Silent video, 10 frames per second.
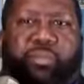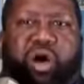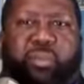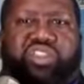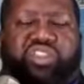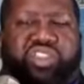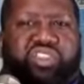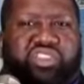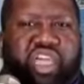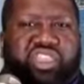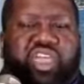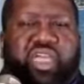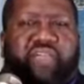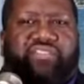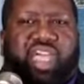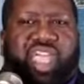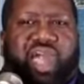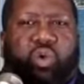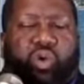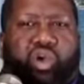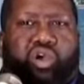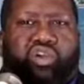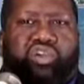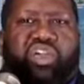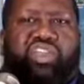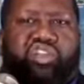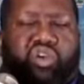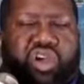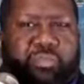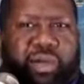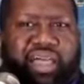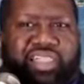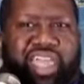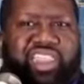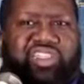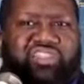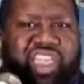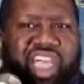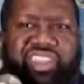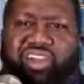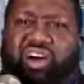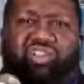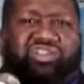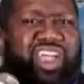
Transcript: the moment that they got word that you couldn't buy land in China,